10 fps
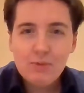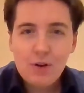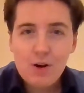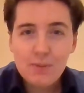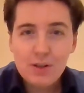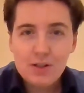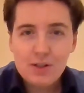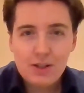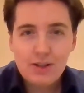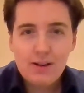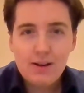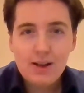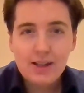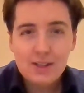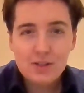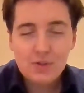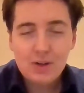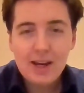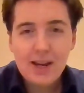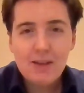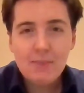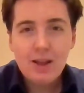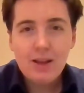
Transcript: from your darkest dream,